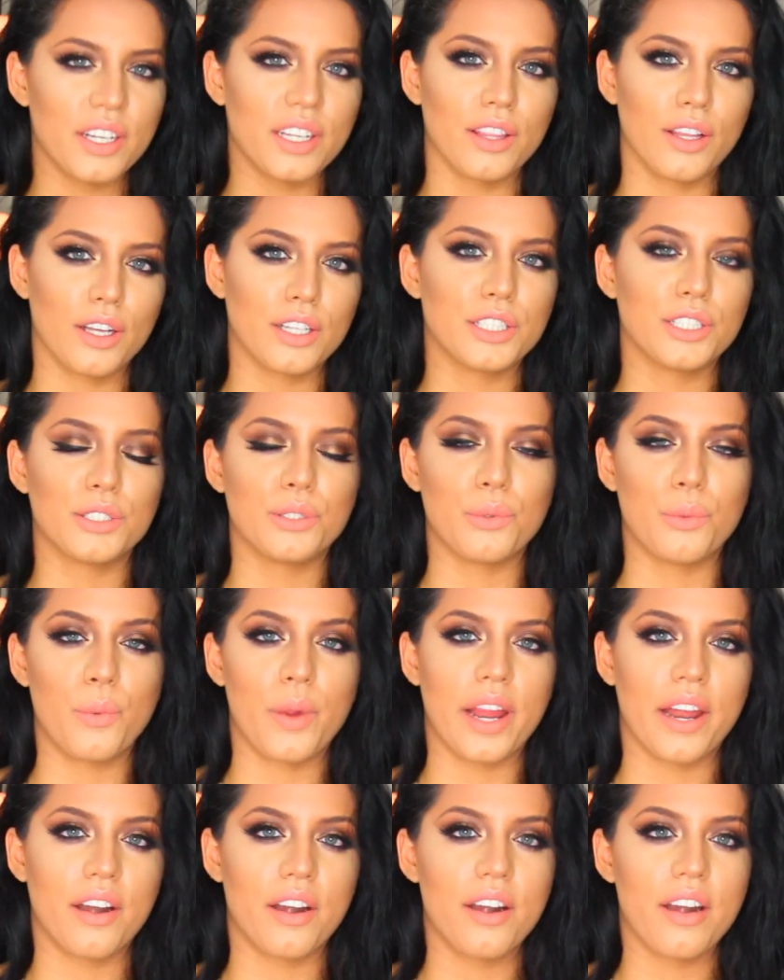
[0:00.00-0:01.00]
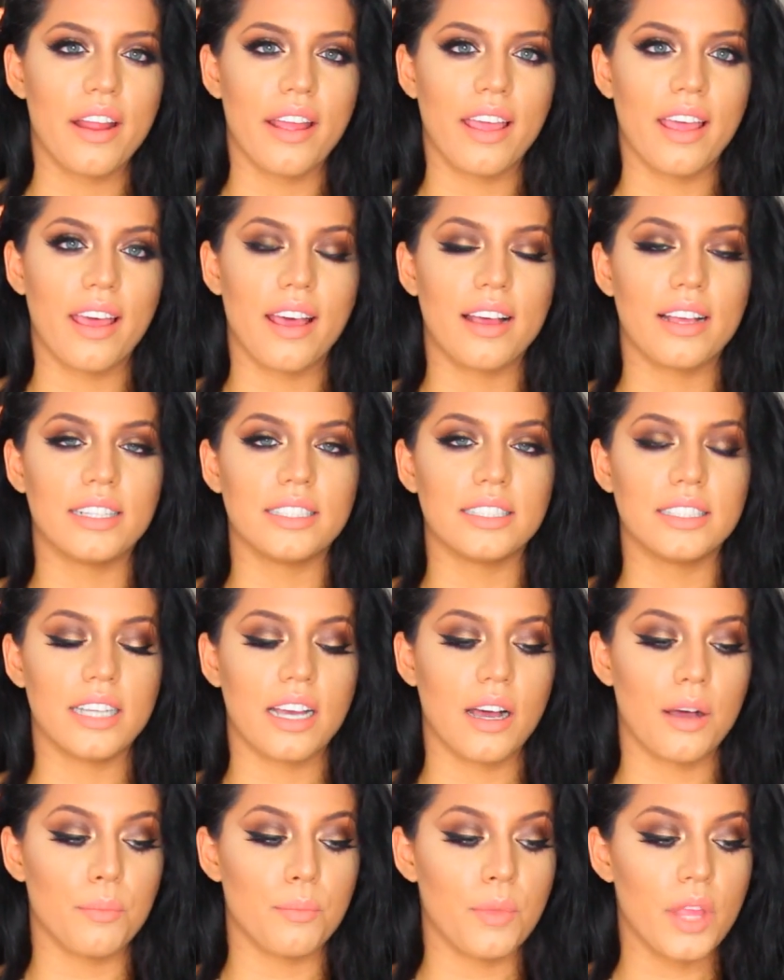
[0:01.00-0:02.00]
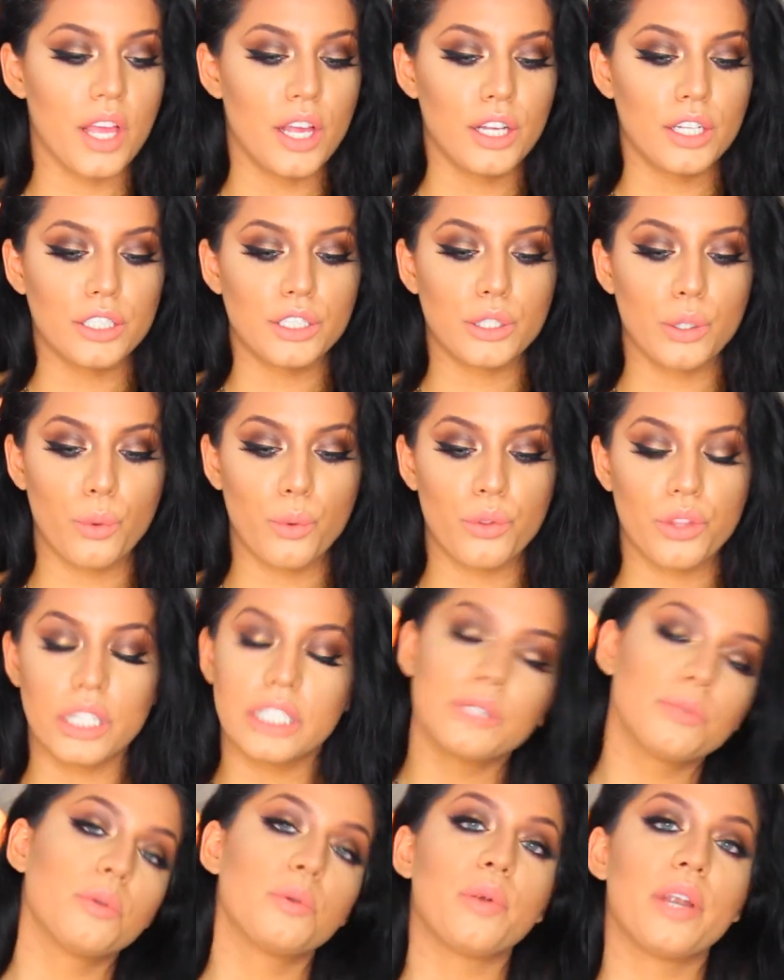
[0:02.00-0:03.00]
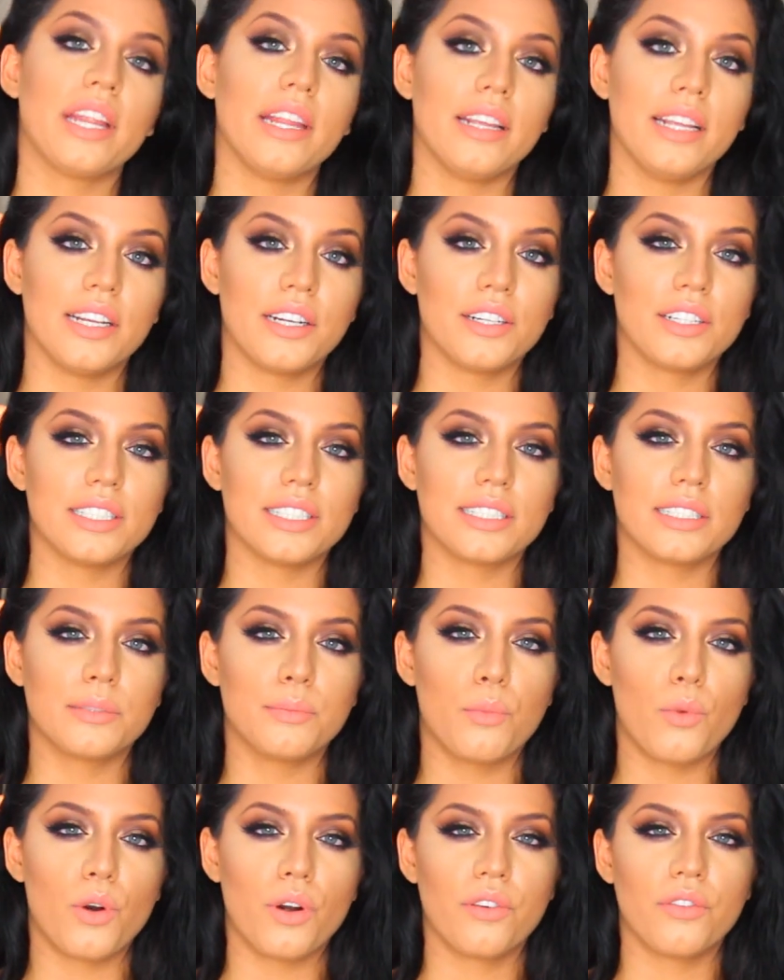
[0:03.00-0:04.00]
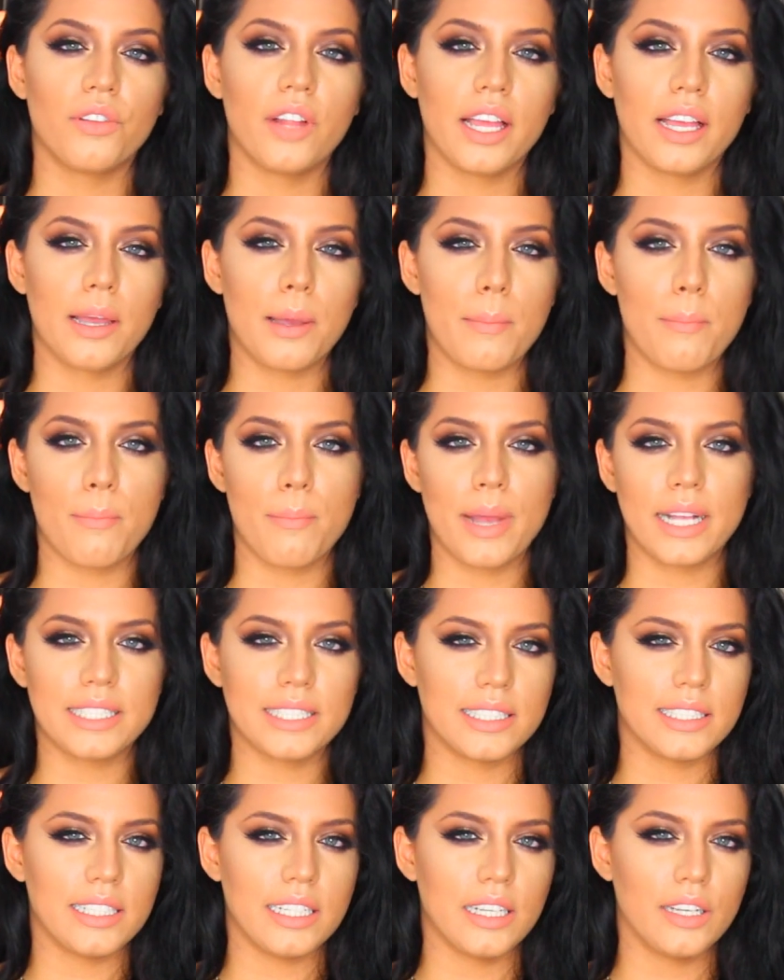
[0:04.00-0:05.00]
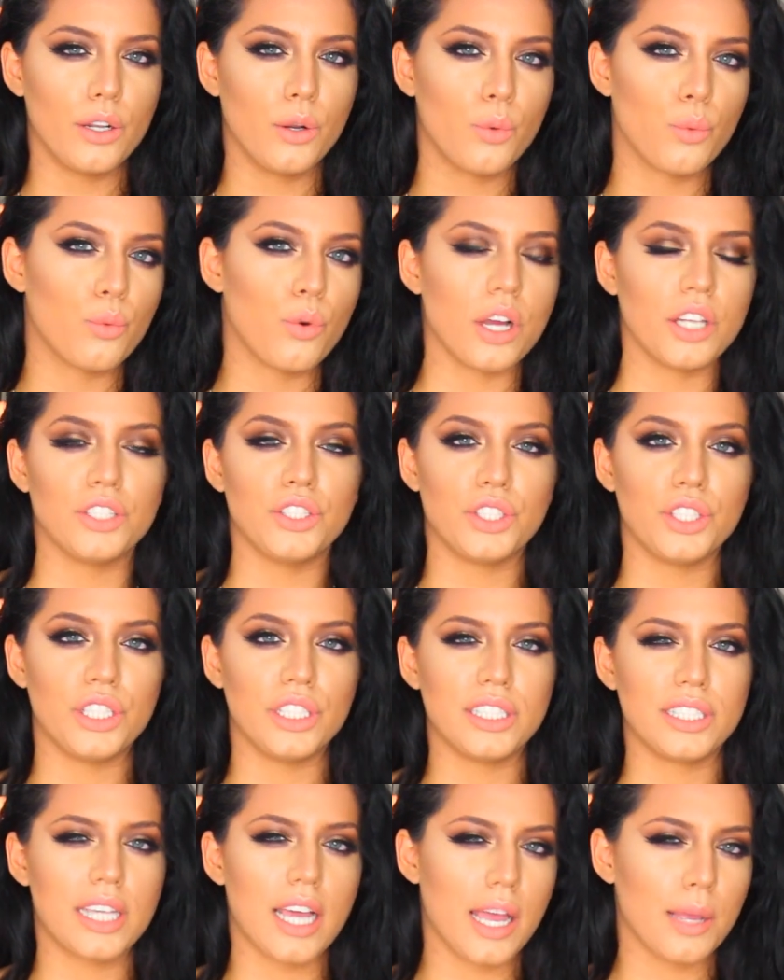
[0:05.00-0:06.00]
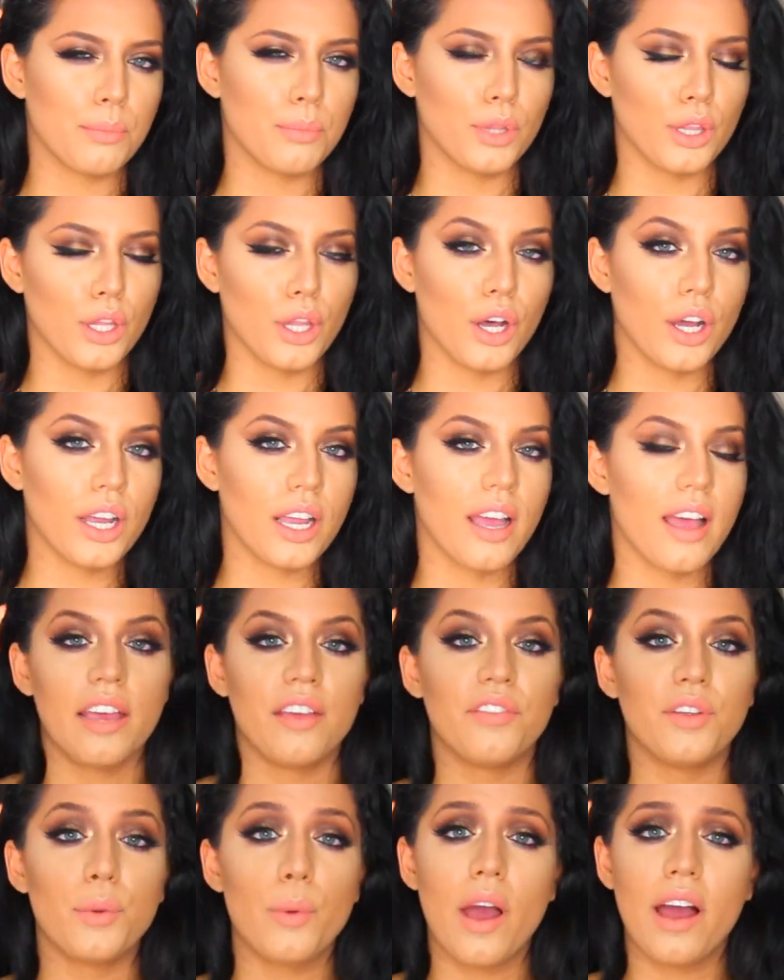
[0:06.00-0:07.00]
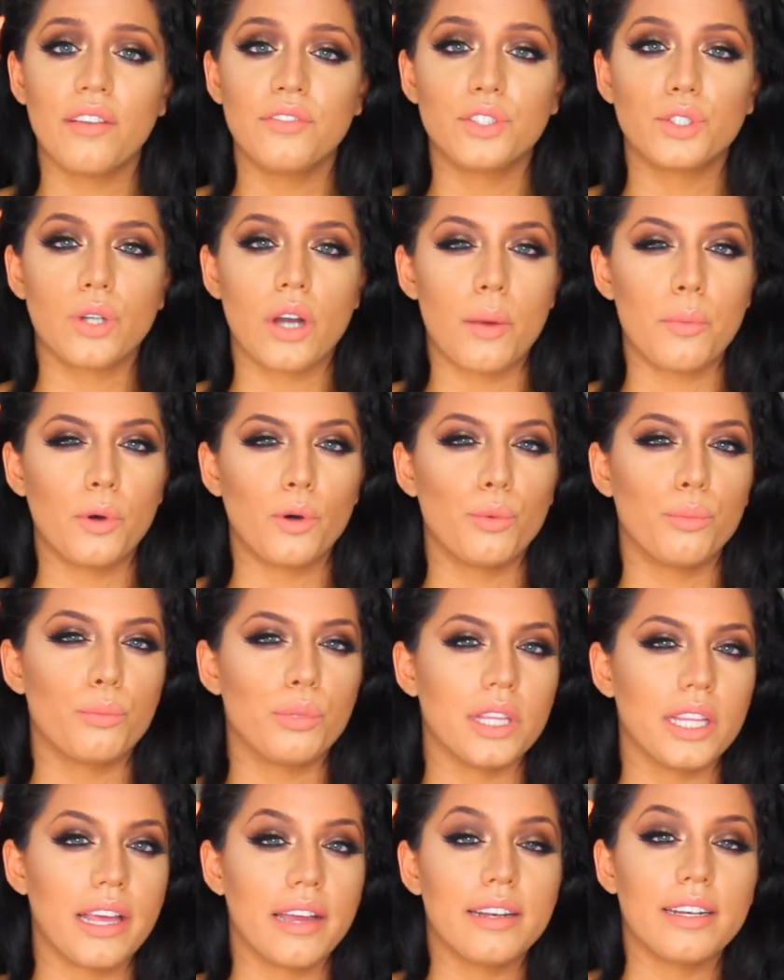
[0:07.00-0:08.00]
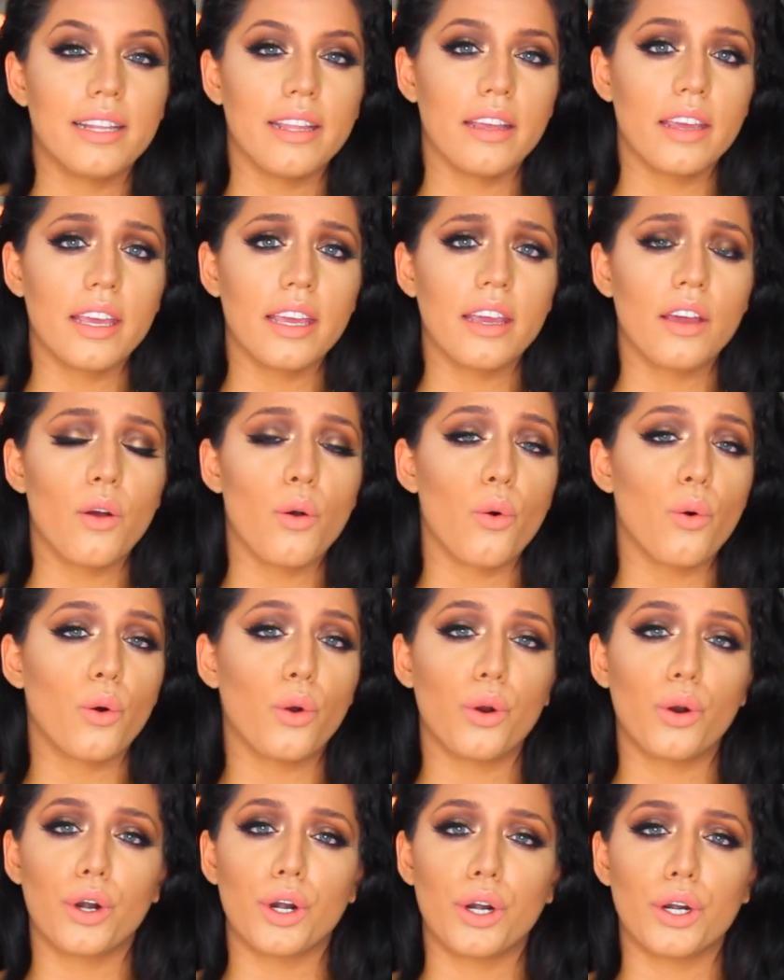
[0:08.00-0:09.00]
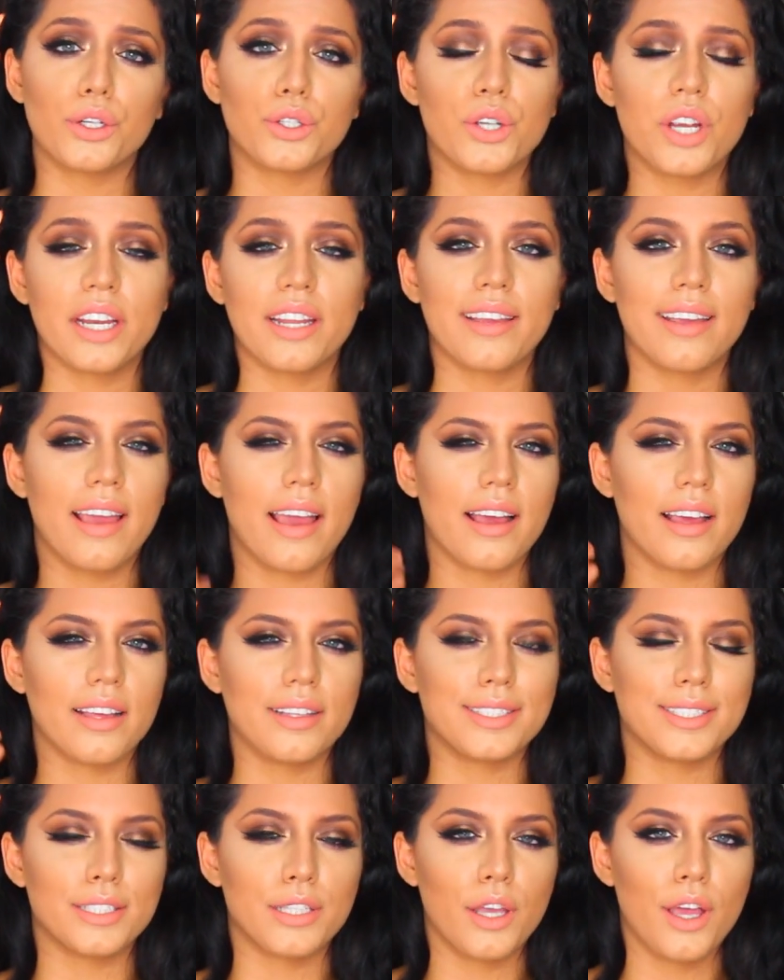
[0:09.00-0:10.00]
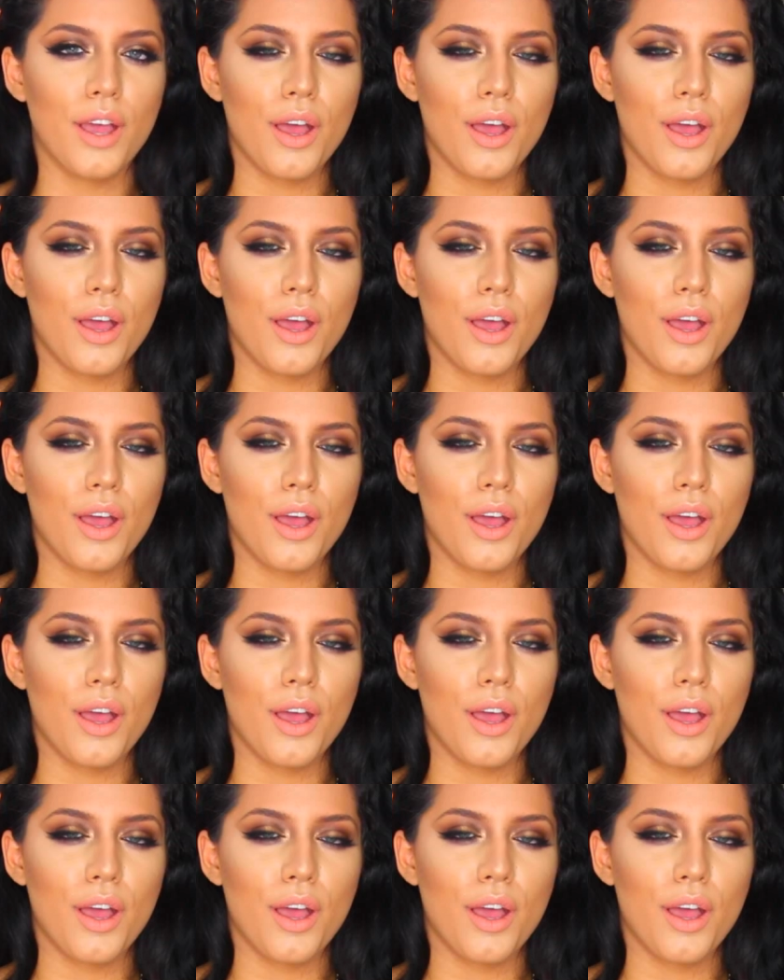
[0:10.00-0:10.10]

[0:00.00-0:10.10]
looks to wear. And so this one right here is more of like a messy, grungy type look. If you have trouble blending or trying to get